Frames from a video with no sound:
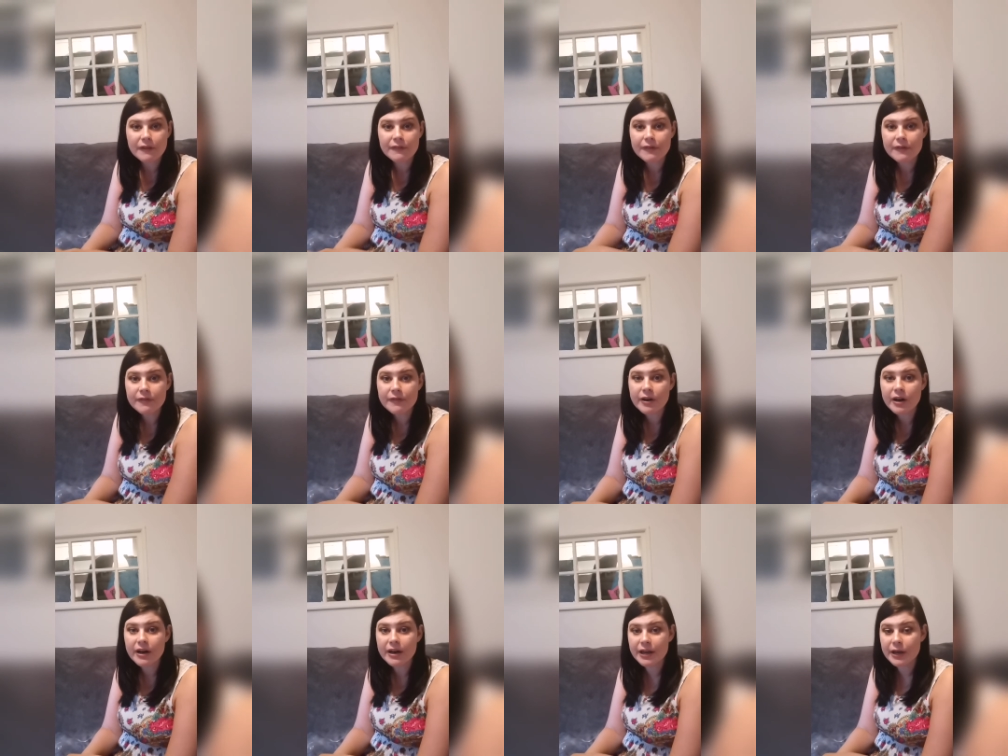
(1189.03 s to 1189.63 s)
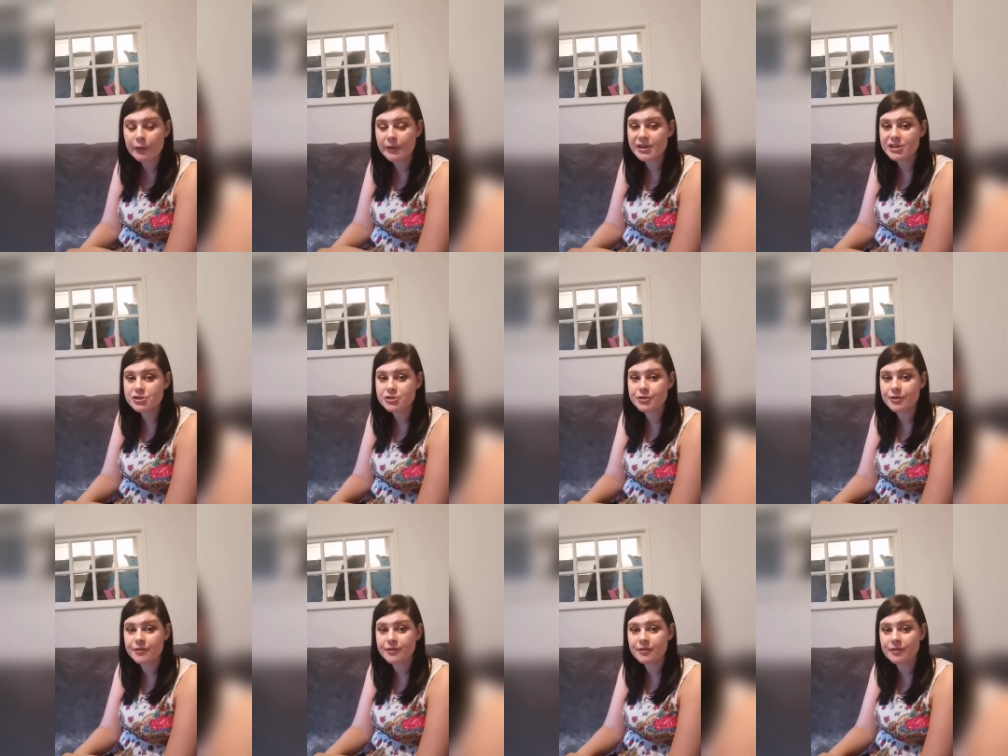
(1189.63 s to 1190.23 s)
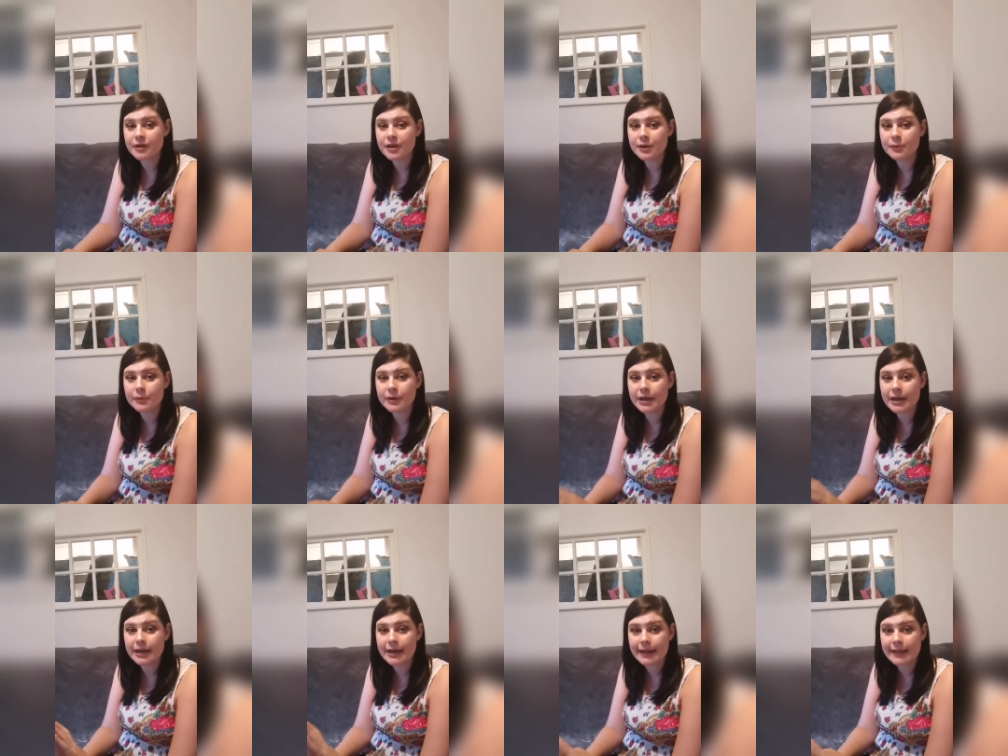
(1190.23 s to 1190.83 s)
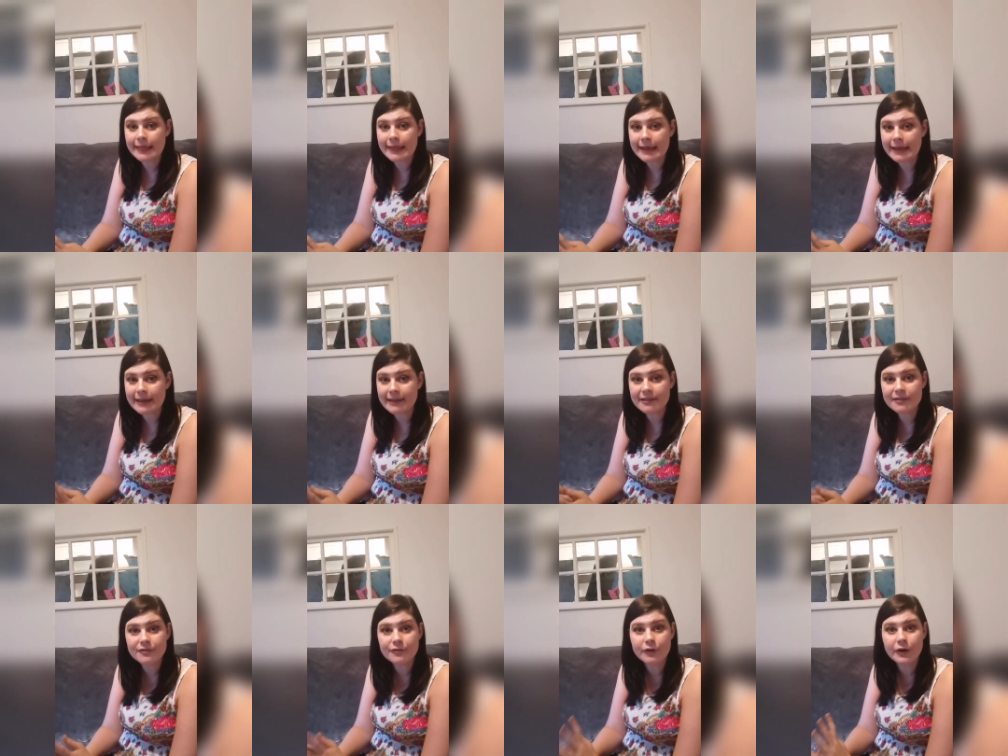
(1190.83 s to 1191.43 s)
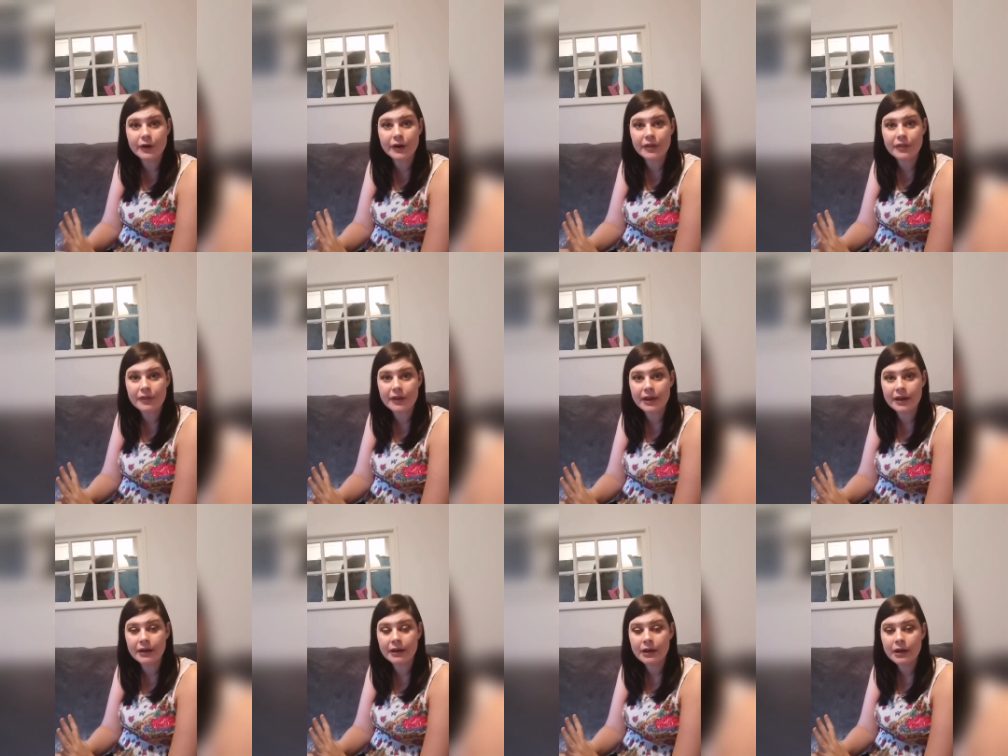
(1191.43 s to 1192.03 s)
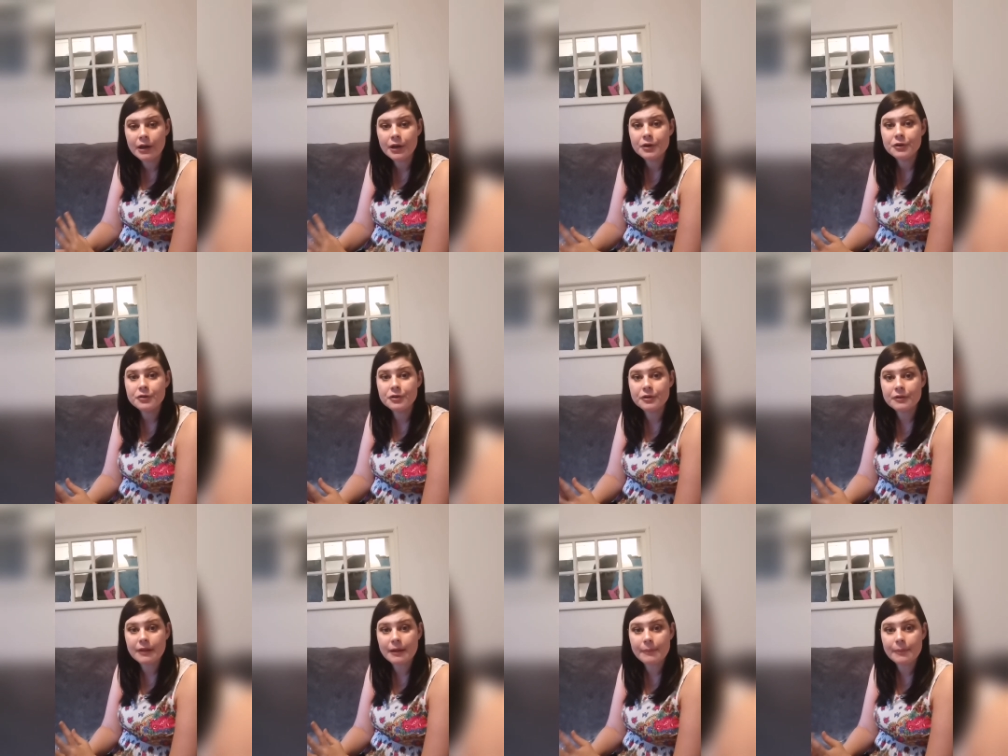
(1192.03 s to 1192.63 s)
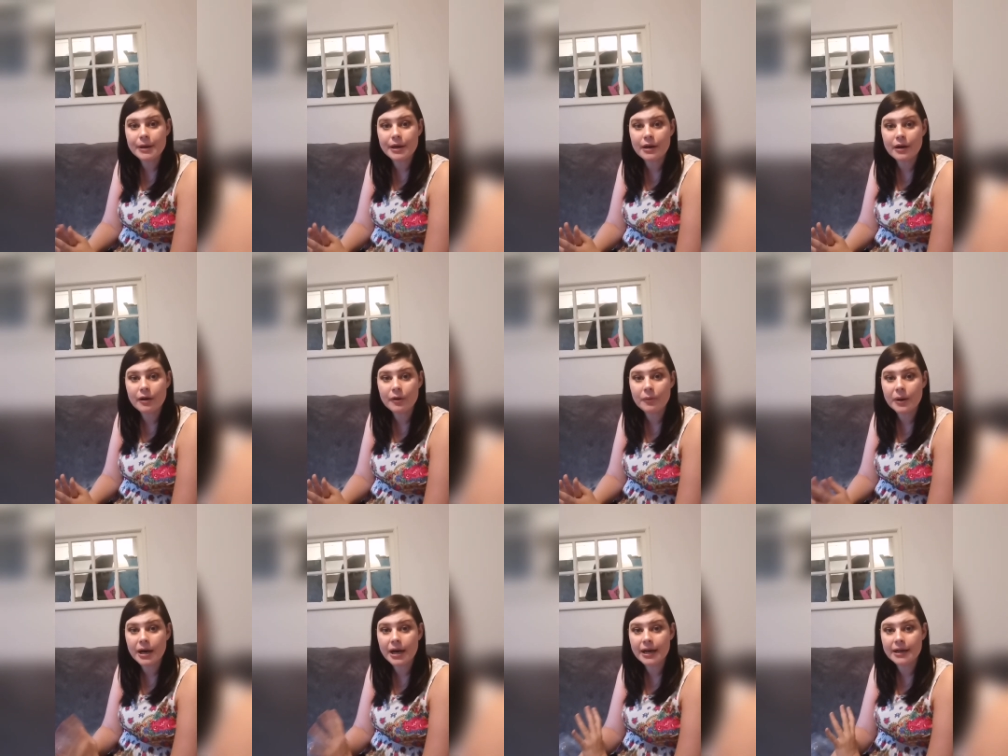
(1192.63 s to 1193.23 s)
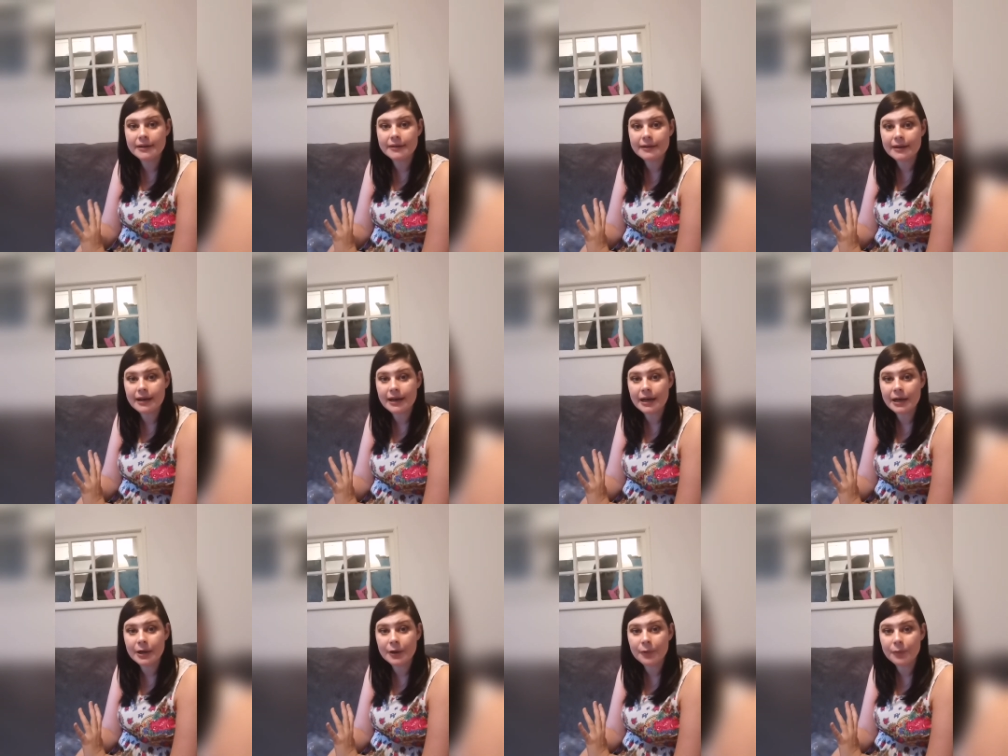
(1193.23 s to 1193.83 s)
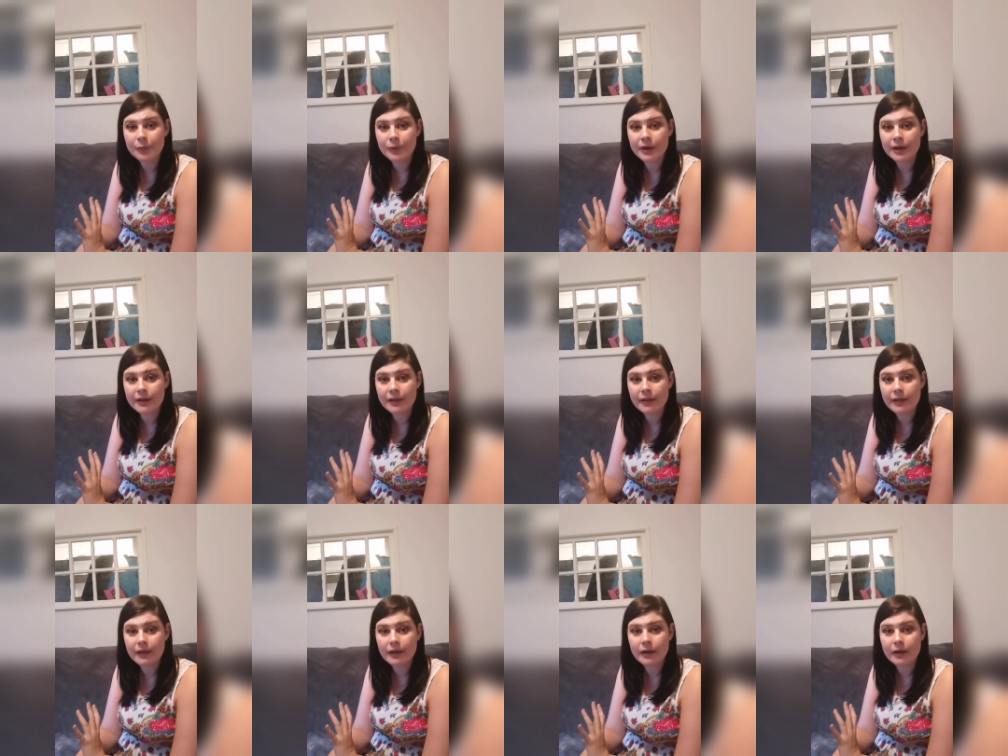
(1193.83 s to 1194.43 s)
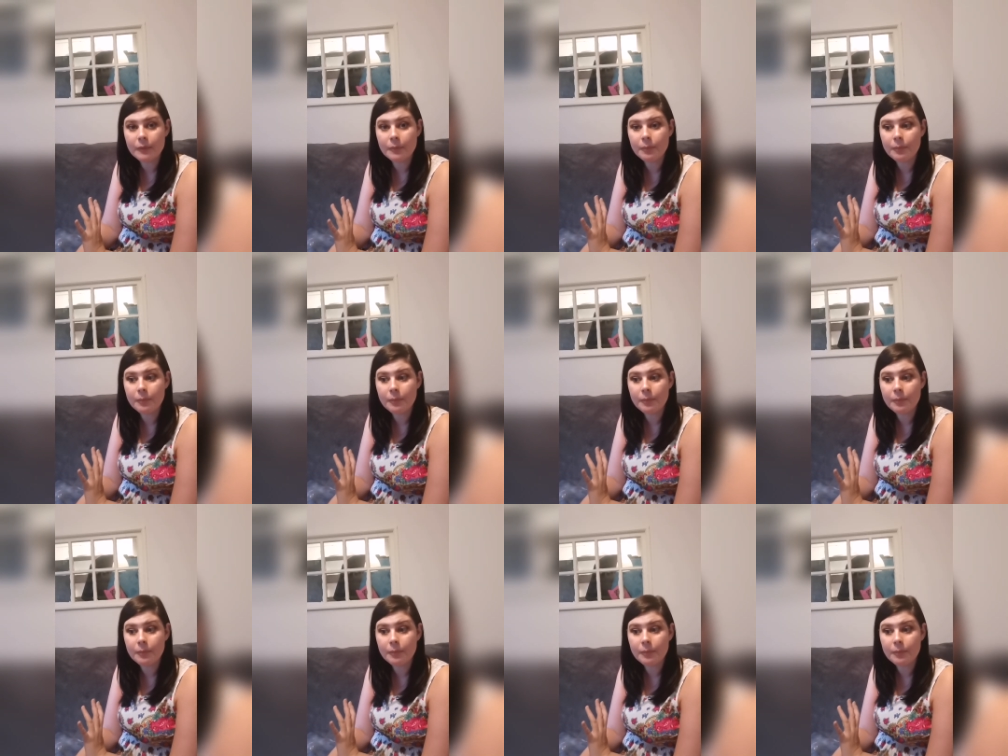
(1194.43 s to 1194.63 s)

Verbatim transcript: If you've got any questions or you want any links for anything, do let me know and I will